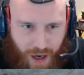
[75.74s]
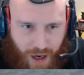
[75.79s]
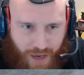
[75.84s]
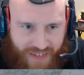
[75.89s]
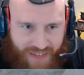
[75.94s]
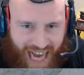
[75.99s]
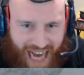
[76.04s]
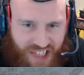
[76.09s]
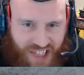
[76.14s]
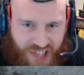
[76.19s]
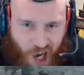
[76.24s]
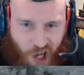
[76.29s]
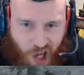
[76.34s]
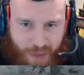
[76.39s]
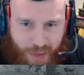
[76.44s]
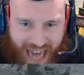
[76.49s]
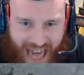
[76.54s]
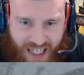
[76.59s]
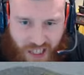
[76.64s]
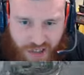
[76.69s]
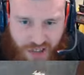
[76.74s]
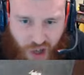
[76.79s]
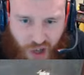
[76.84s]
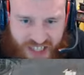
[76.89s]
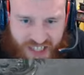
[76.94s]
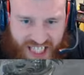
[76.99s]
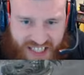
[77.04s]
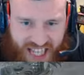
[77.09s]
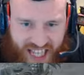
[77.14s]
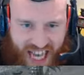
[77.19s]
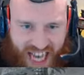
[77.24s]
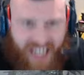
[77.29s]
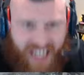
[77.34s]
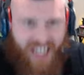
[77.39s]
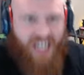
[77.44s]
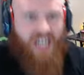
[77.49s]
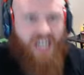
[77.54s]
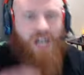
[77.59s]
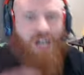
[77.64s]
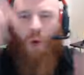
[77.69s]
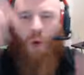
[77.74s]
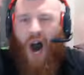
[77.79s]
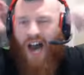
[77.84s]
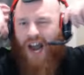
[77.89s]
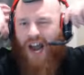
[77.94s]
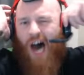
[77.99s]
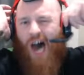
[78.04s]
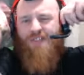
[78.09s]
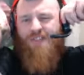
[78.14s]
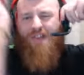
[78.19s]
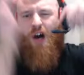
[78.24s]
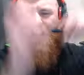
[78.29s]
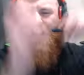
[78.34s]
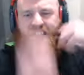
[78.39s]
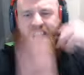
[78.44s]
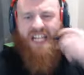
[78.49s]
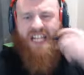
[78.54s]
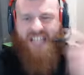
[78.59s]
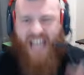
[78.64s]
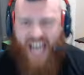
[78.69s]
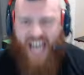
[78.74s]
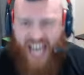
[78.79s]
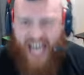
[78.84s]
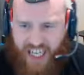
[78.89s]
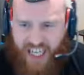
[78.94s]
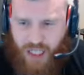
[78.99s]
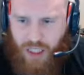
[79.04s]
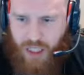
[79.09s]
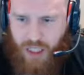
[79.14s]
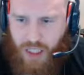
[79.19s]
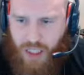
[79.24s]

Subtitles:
Nice zone by you, Deucington! 1-0, Deucington!